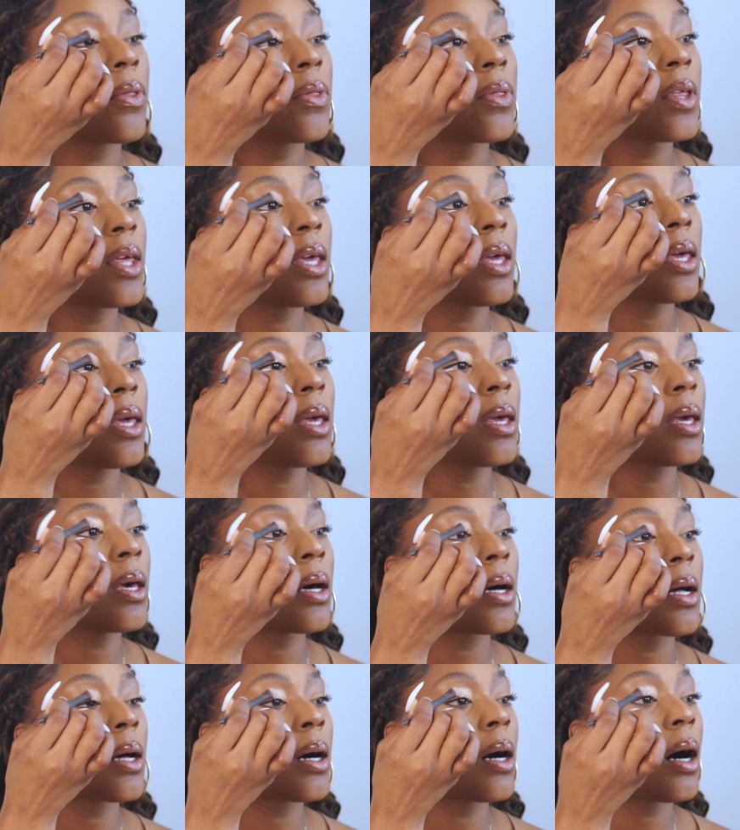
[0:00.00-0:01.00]

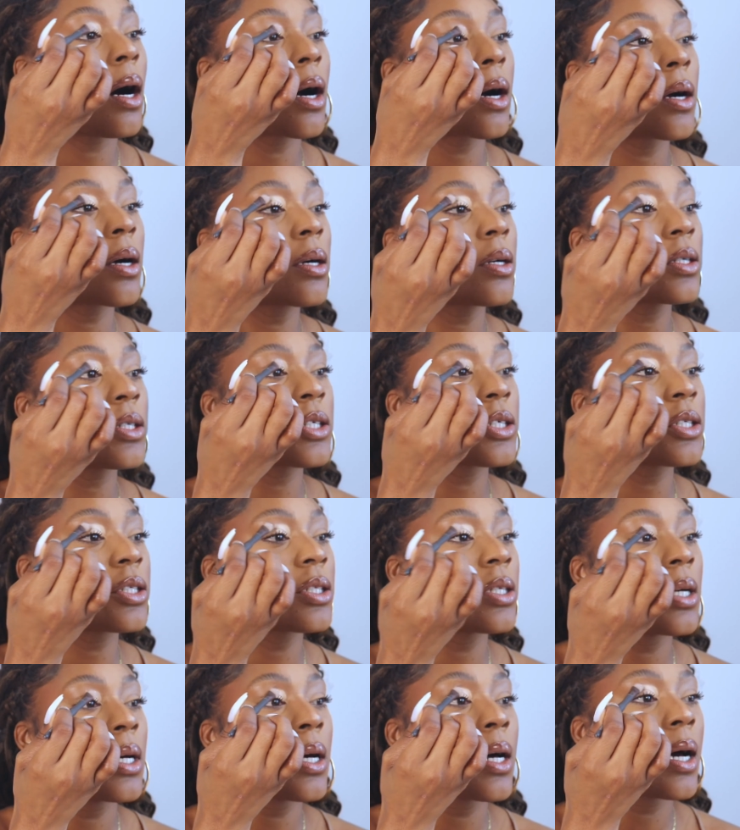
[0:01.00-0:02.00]
the
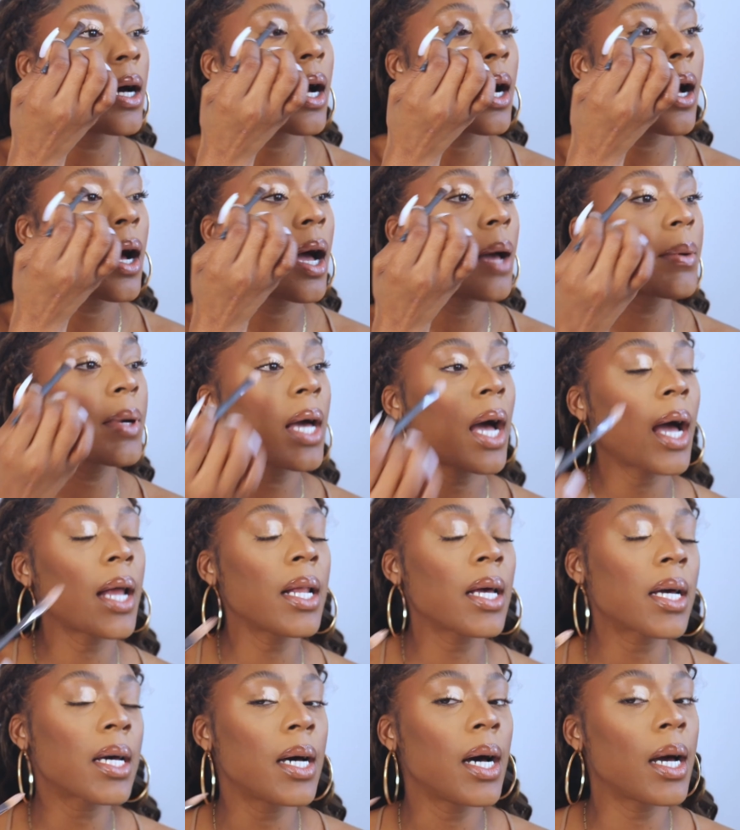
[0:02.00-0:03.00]
arch. I'm
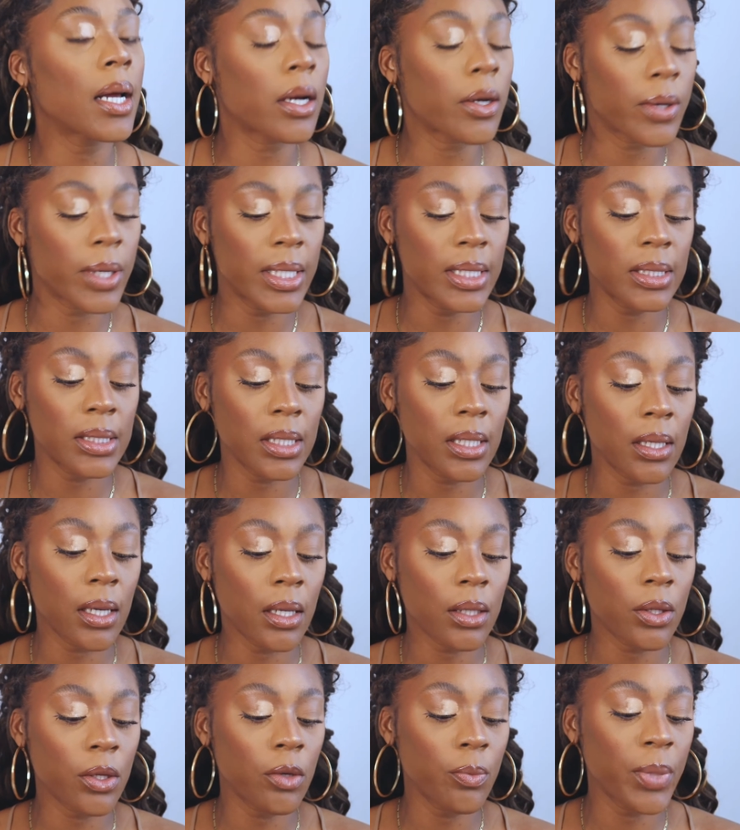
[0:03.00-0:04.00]
kind of cut creasing
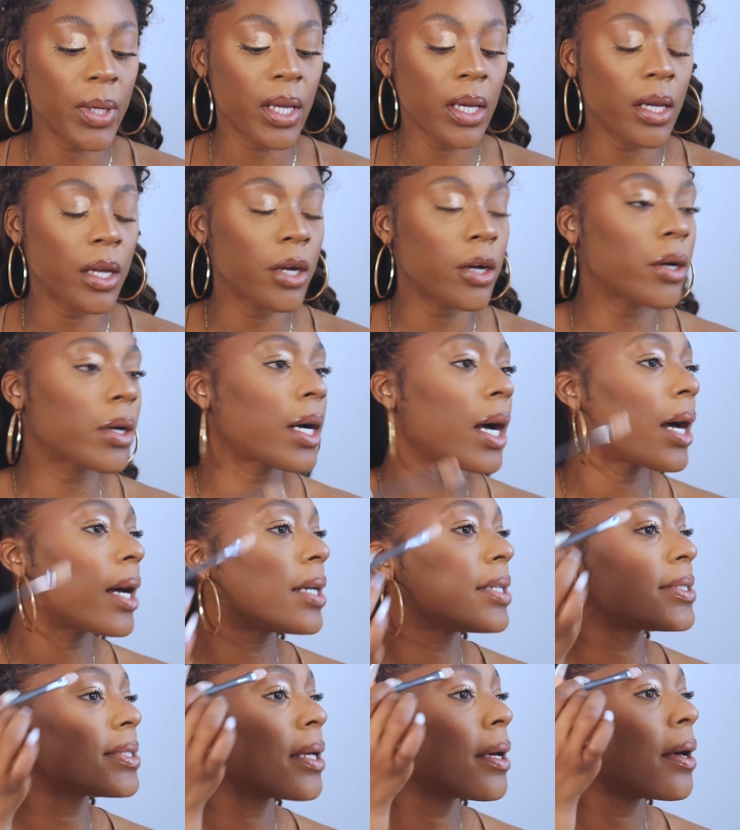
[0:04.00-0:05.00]
a little bit here,
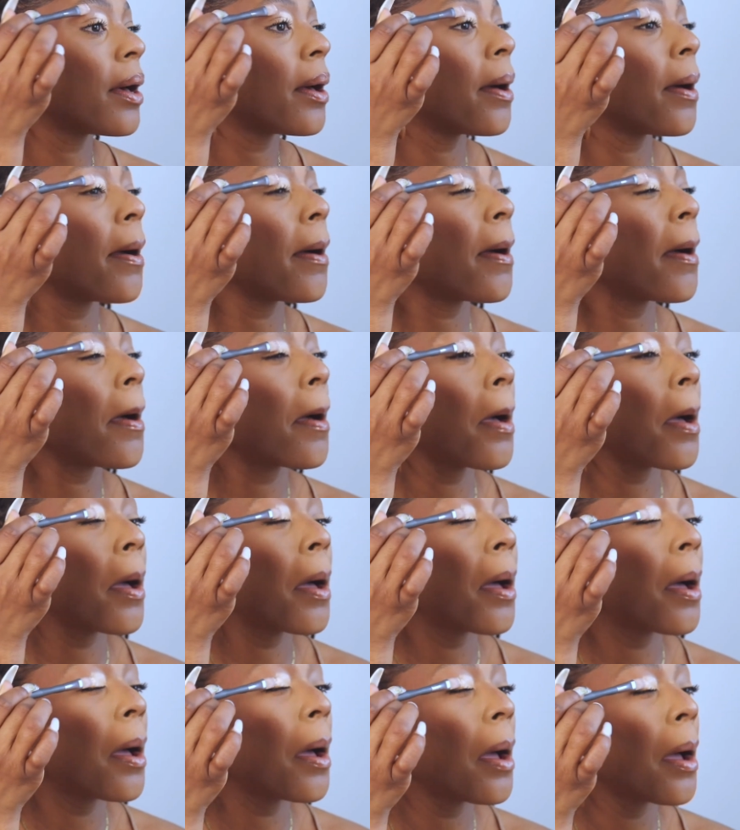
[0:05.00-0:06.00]
guys.
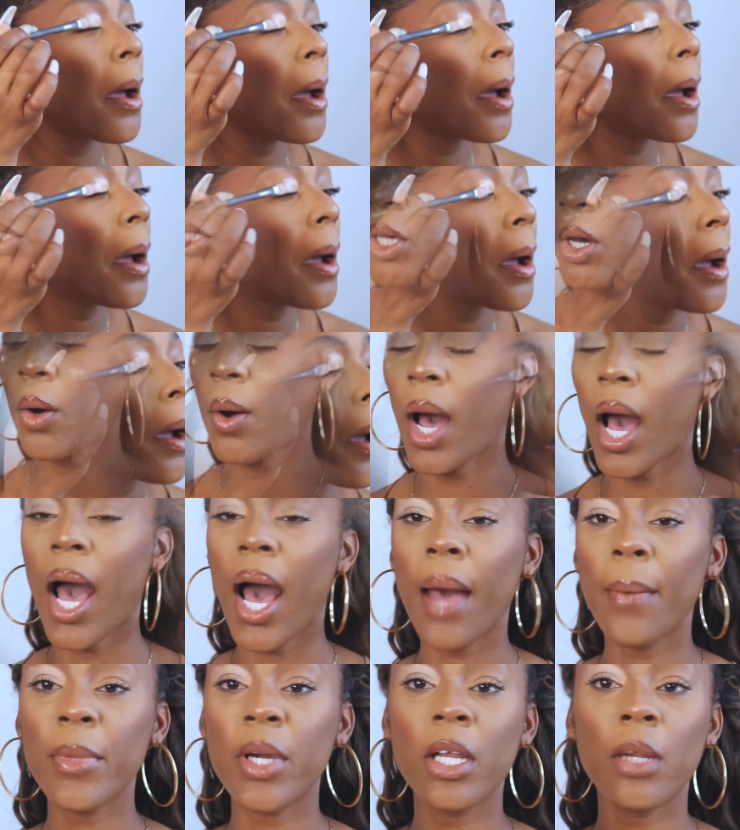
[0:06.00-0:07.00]
So
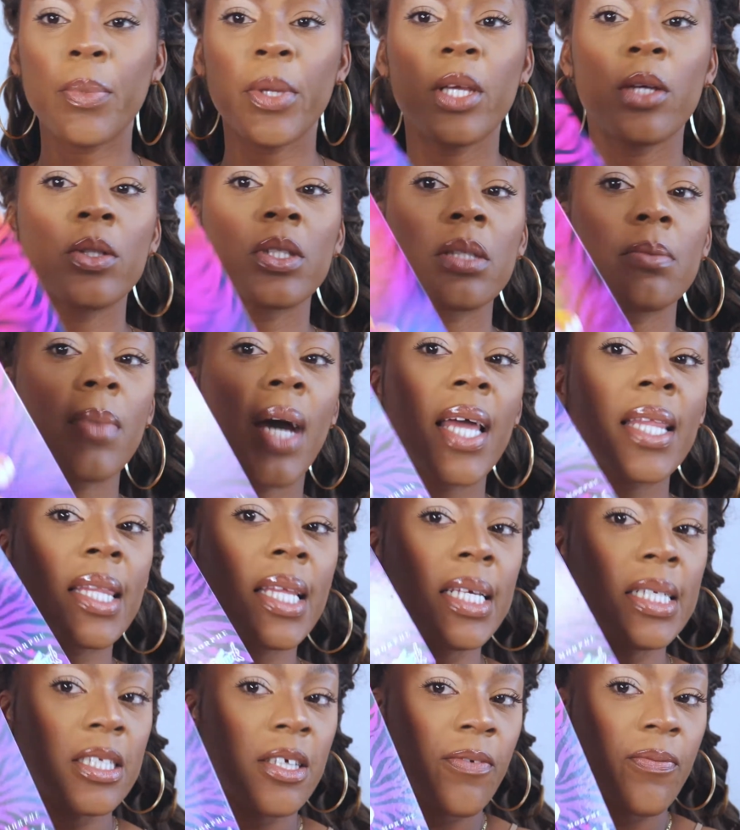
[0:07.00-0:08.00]
gonna be using my
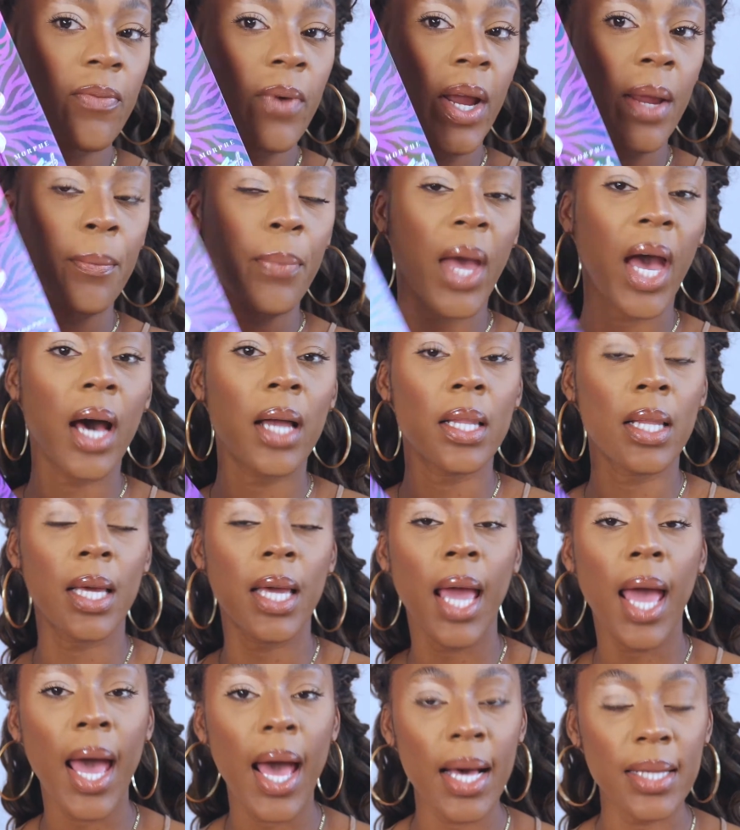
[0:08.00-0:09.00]
Lisa Frank
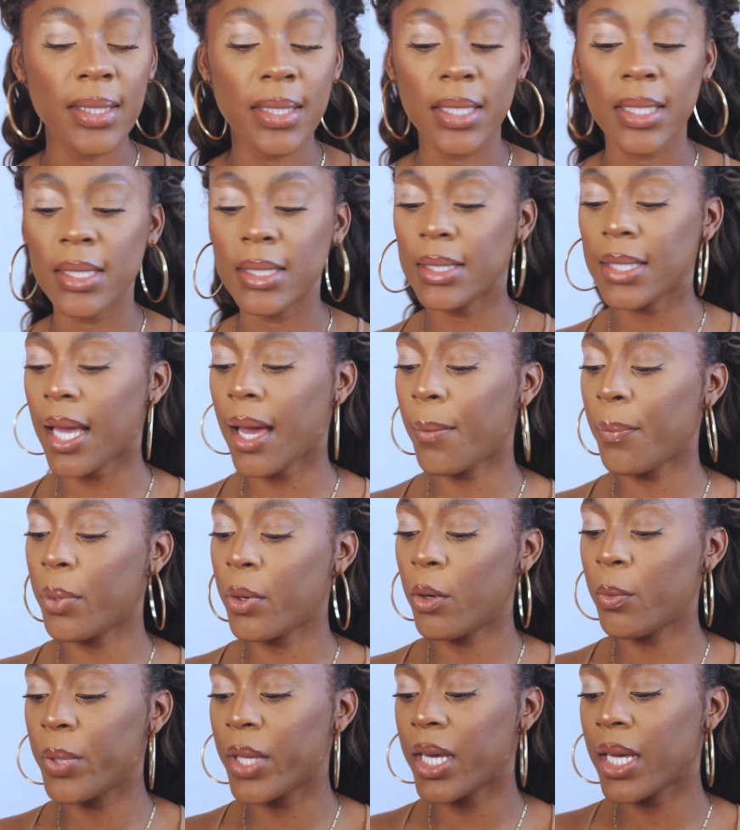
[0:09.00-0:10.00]
palette as an
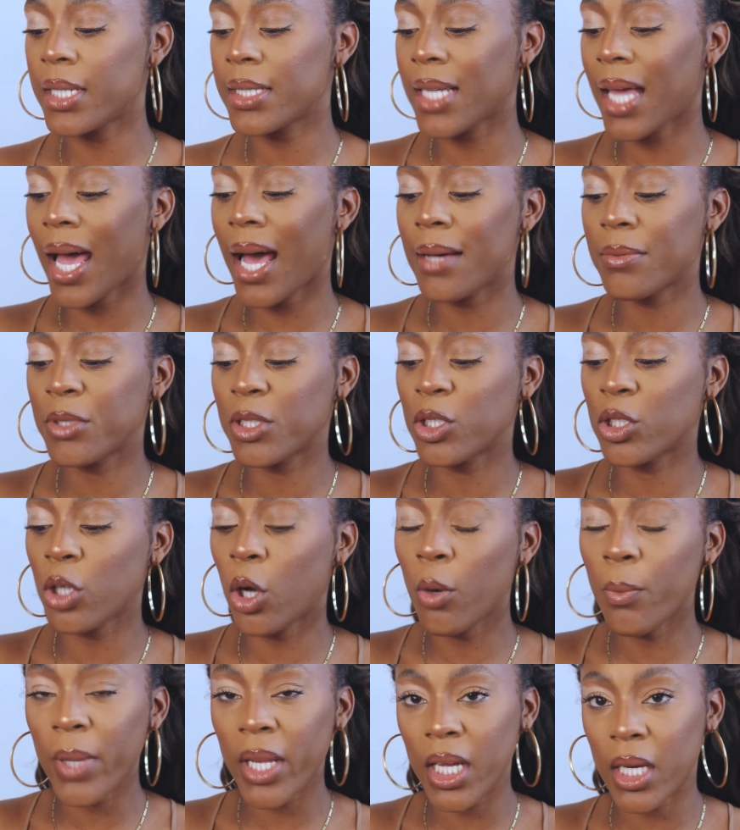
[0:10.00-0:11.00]
example because it has
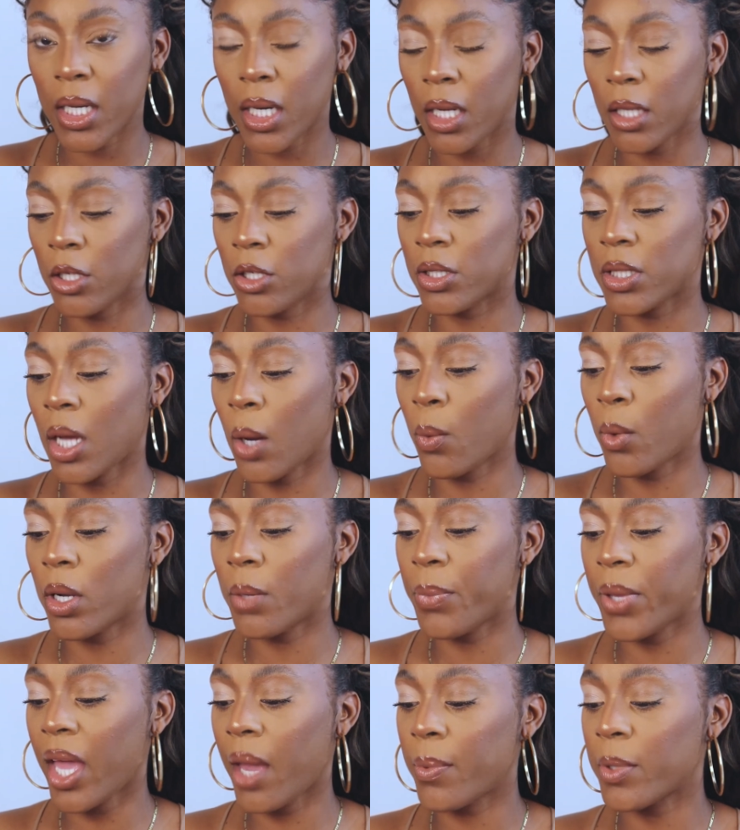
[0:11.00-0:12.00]
so many colors. I
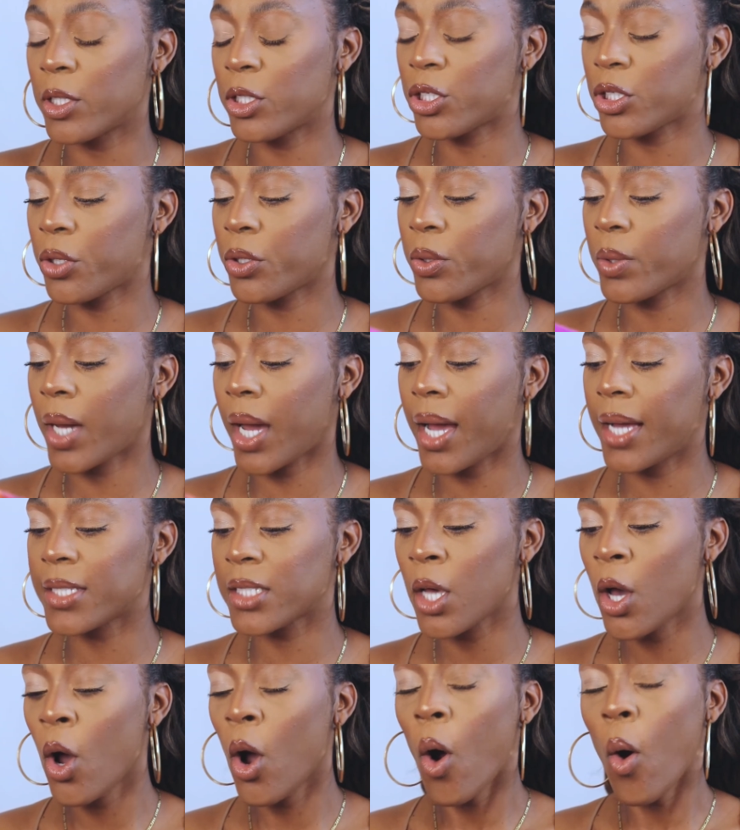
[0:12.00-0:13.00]
wanna be able to show you
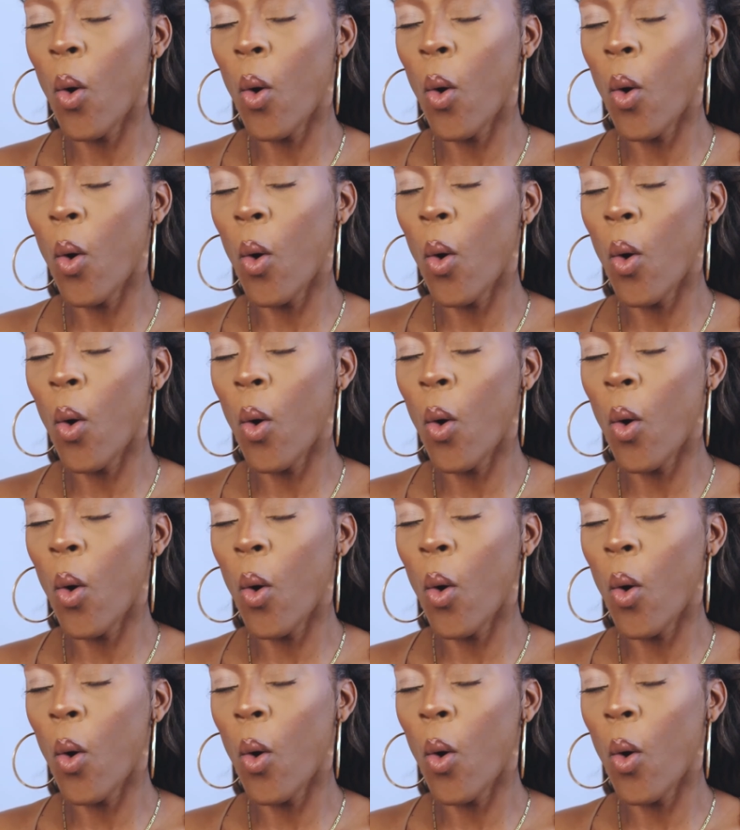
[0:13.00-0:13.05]
guys